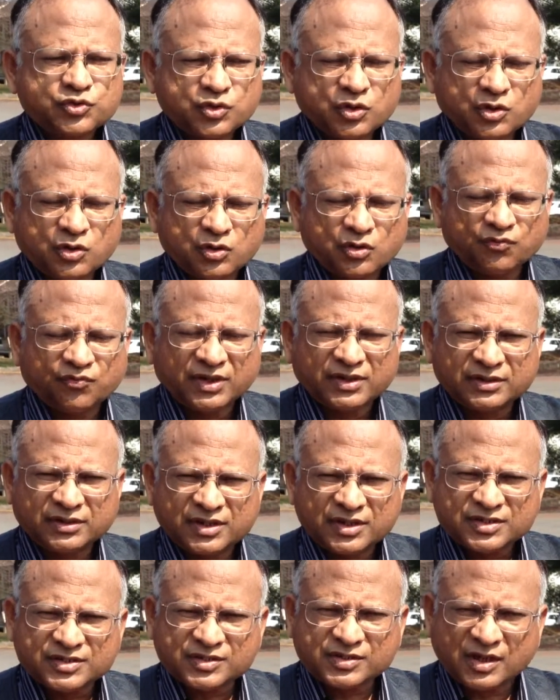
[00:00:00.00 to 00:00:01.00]
So when
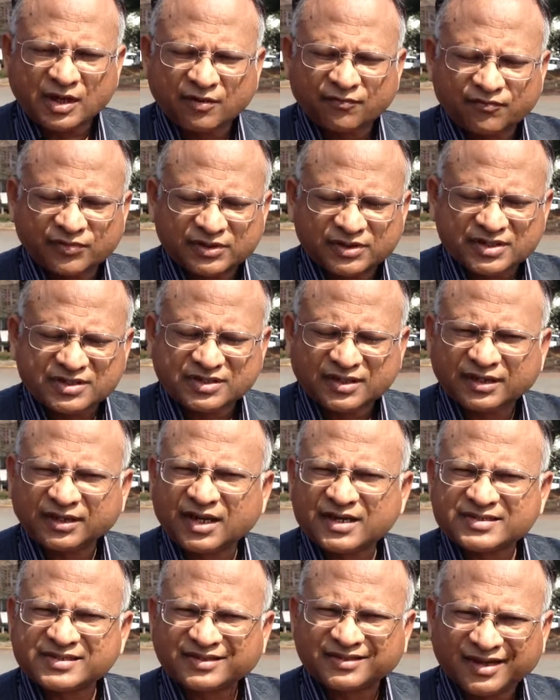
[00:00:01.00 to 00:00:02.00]
this
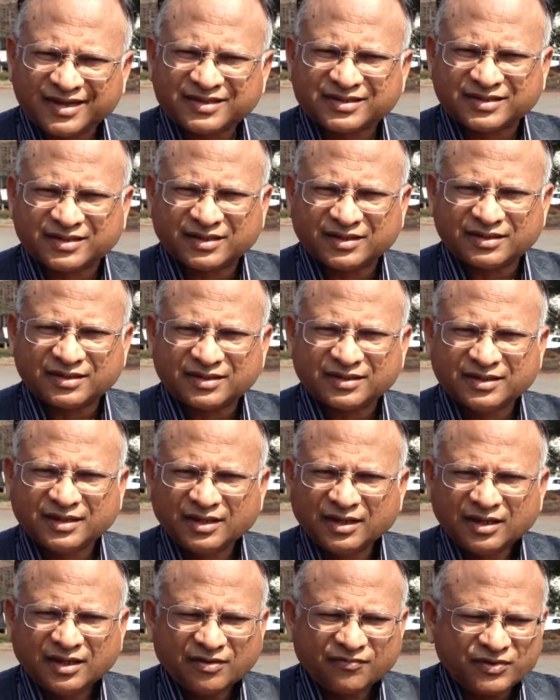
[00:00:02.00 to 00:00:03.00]
data is collected,
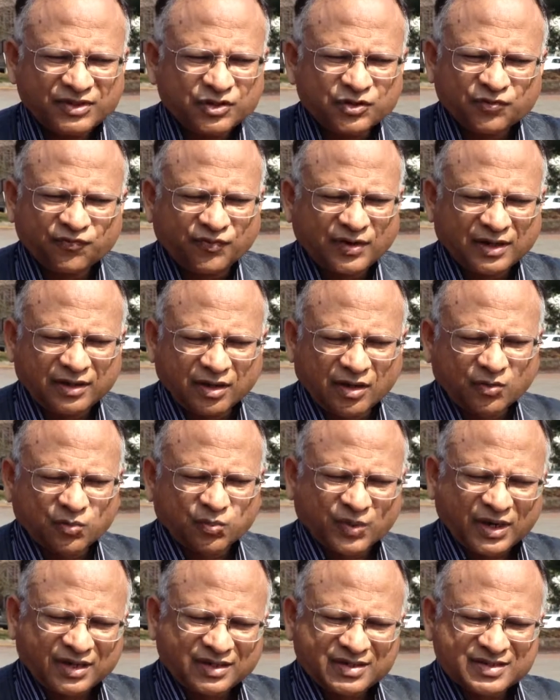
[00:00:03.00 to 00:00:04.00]
we need to find out
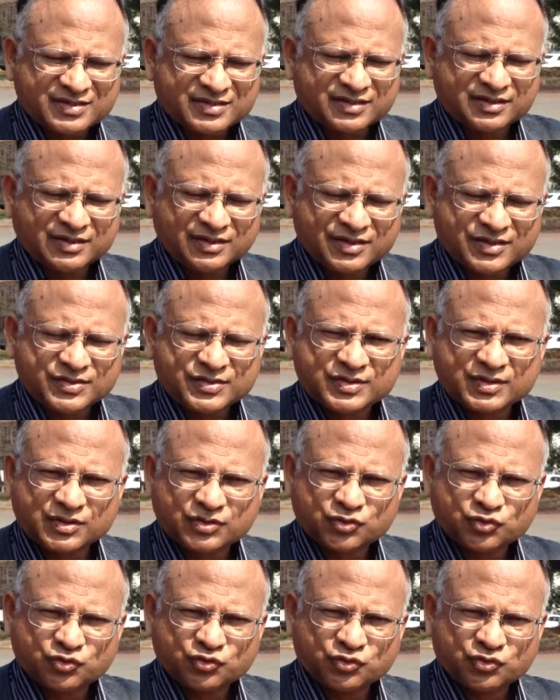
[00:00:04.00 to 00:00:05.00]
what is the in
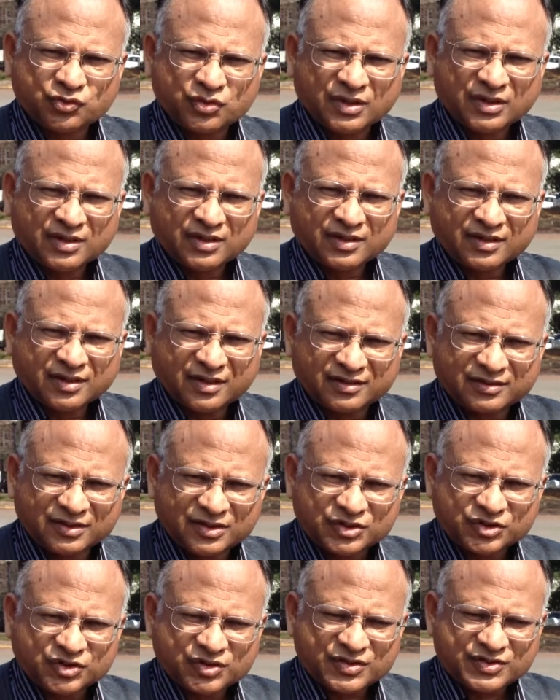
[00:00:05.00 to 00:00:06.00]
situ
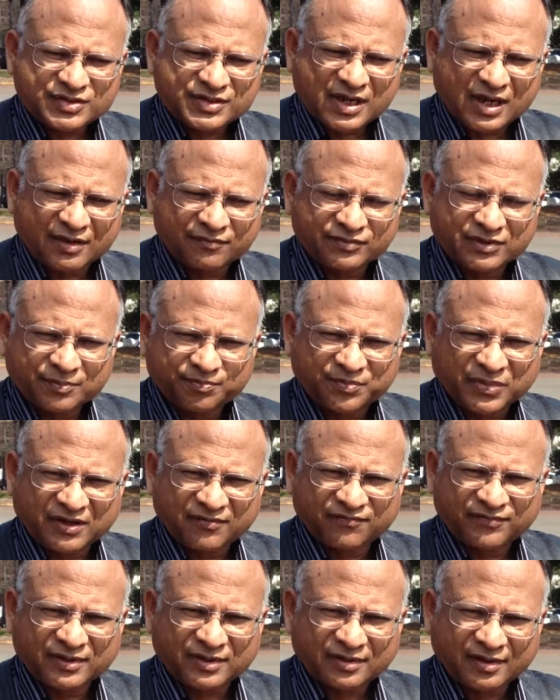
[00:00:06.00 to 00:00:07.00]
conditions of the
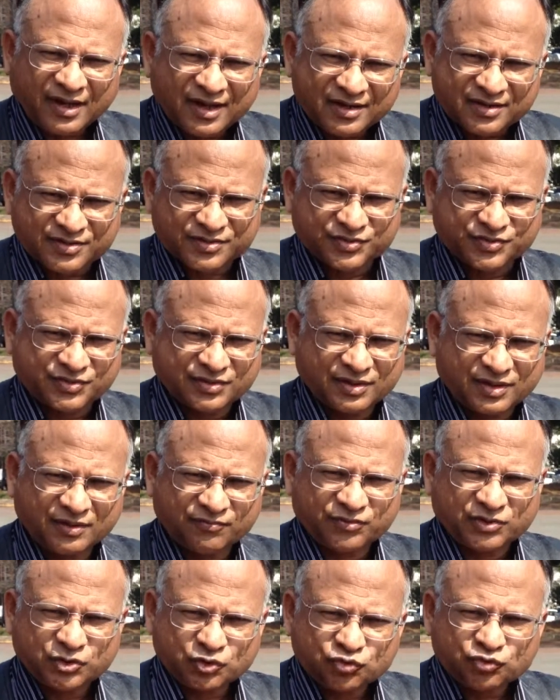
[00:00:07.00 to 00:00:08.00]
pavement layers,
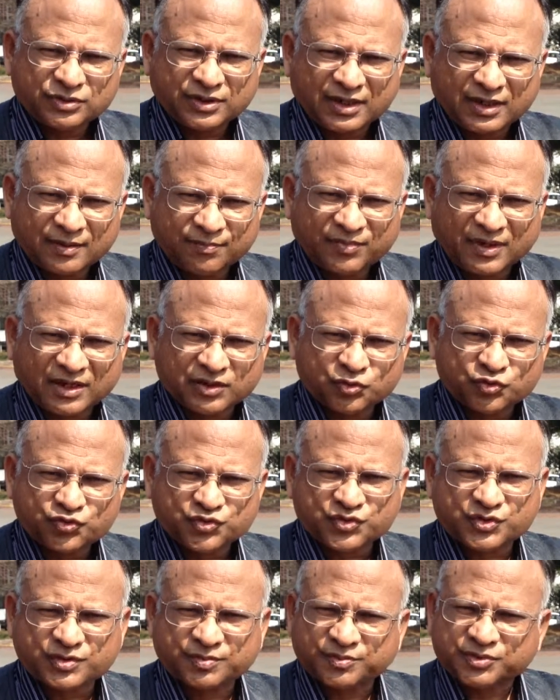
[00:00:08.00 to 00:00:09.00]
and we do that by
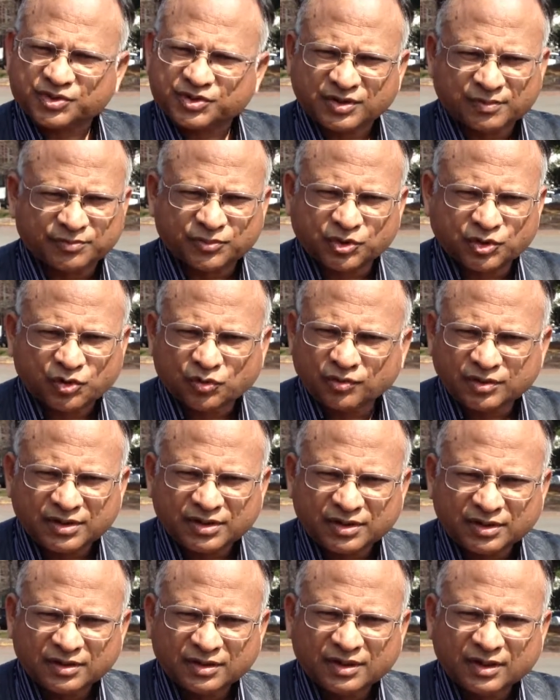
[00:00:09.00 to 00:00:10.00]
using some
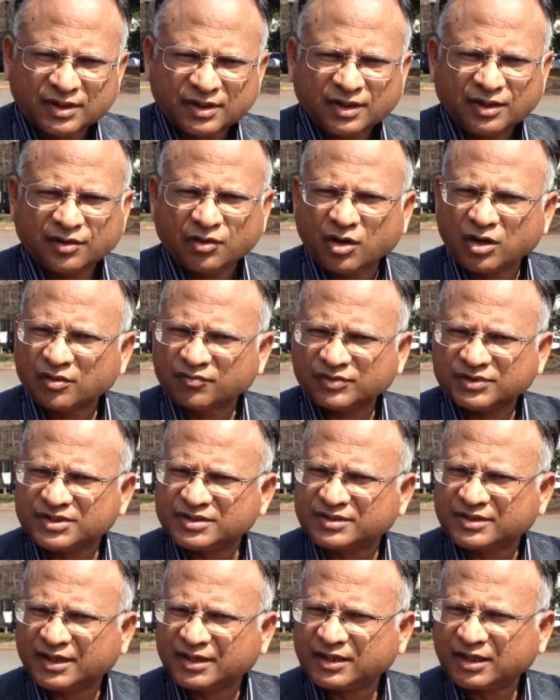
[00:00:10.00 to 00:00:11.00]
theory along with
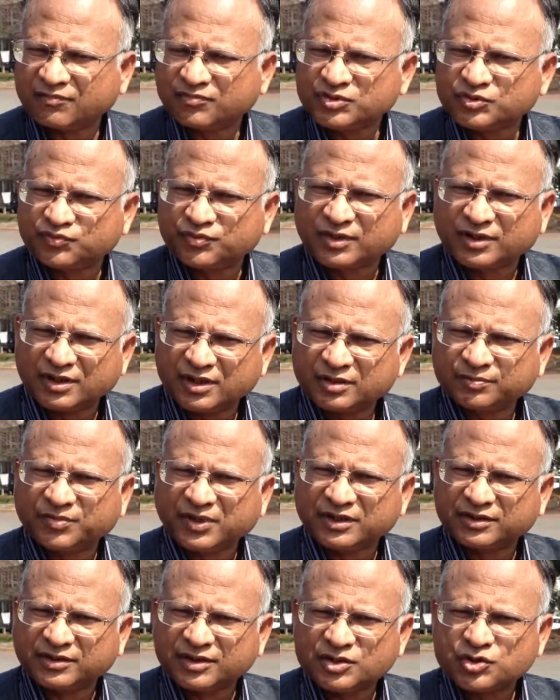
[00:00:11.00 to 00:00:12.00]
this data which we collect
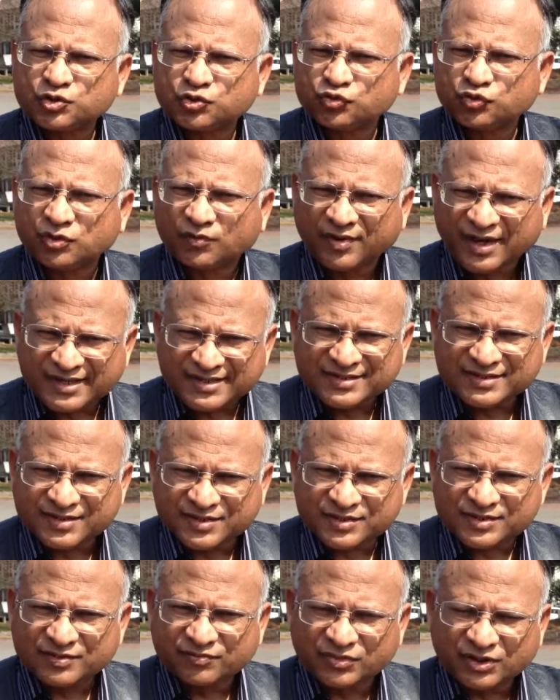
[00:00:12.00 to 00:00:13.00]
by these two
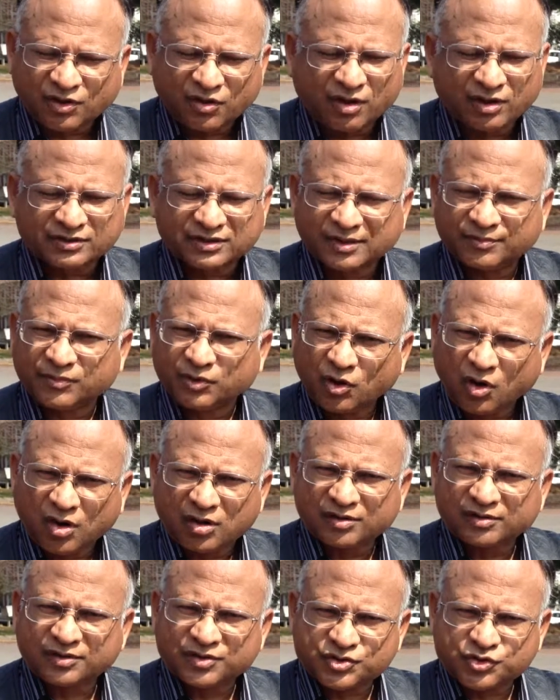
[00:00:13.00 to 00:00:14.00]
devices. We call them
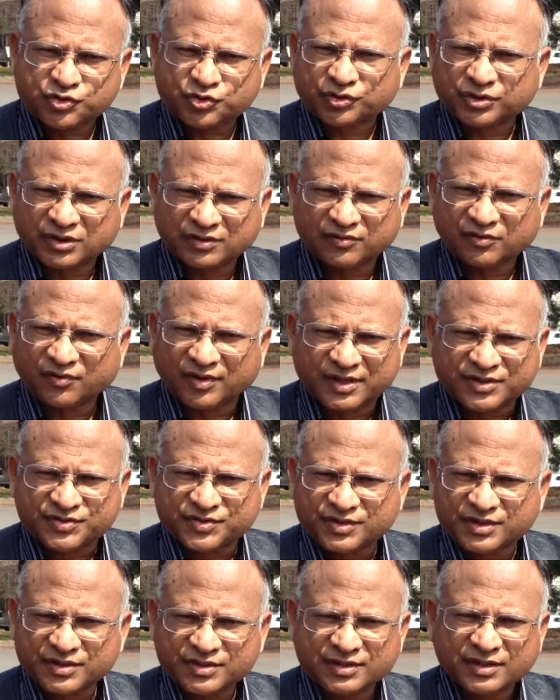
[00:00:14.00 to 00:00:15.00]
non-destructive
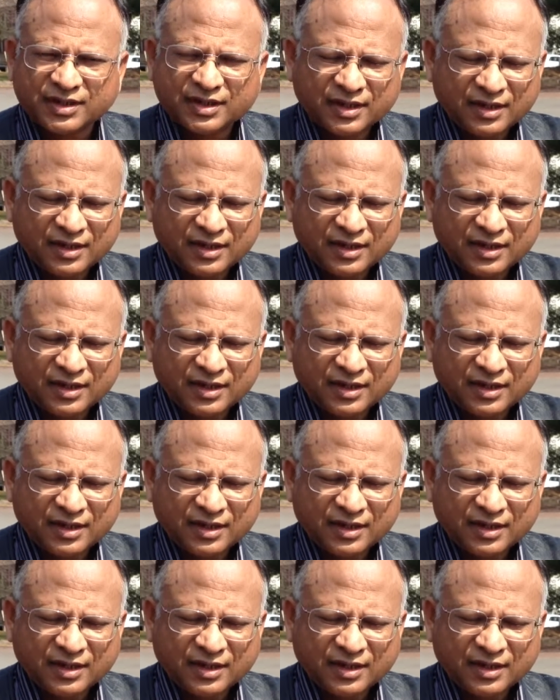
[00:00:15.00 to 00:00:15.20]
devices,